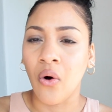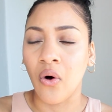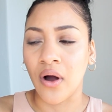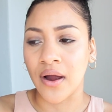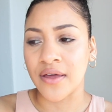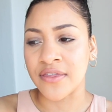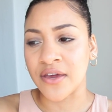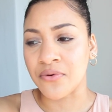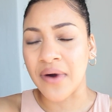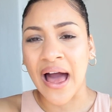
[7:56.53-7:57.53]
or
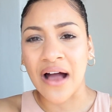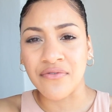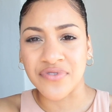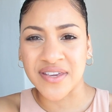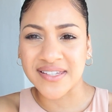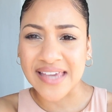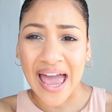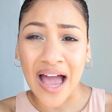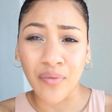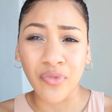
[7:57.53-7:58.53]
they don't have this
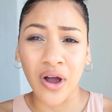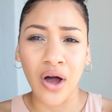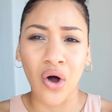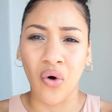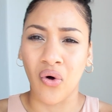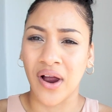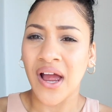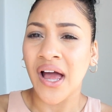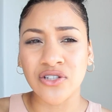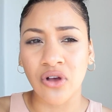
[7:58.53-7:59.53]
camera, or
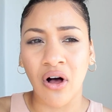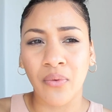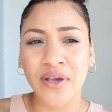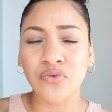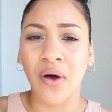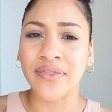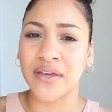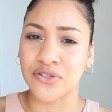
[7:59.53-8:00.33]
it's always what they